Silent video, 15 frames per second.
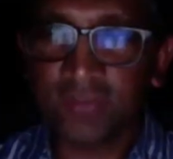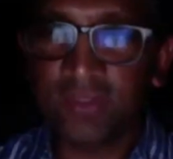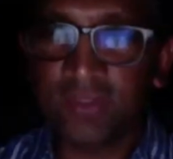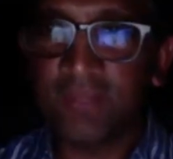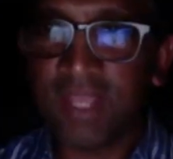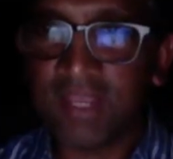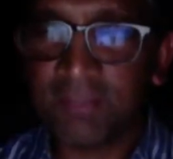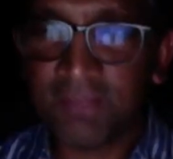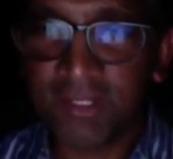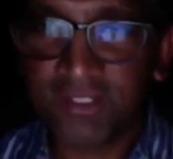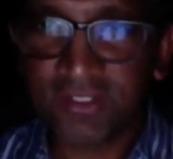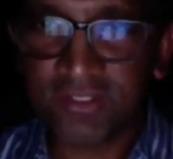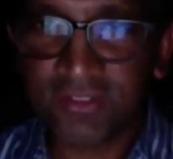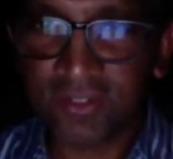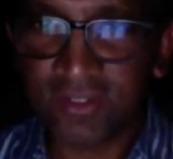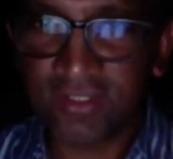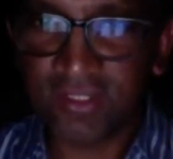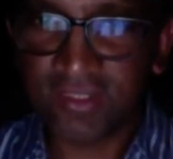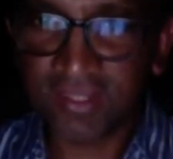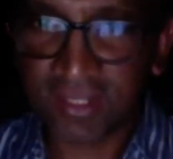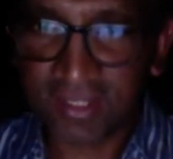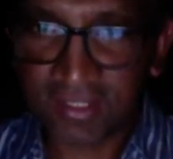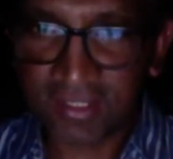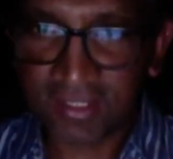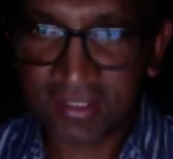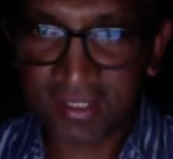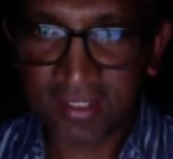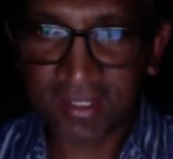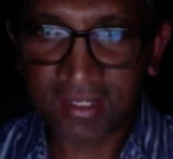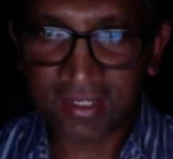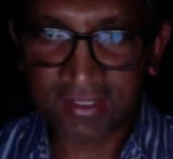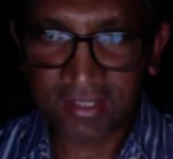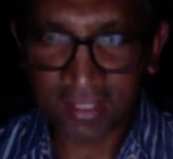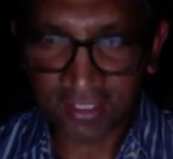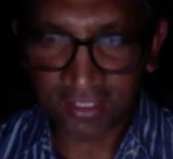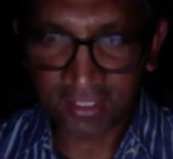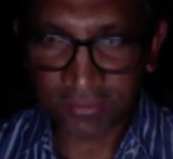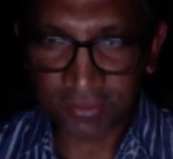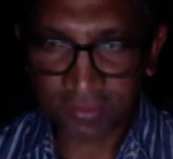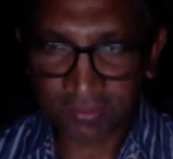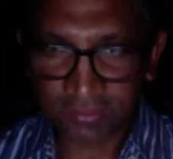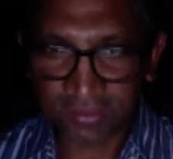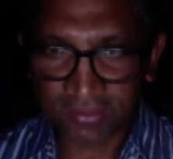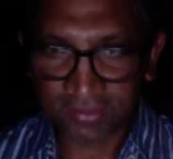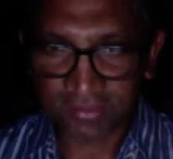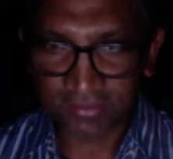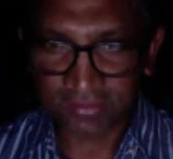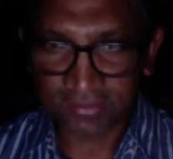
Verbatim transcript: in Black patients on a thiazide and calcium channel blocker?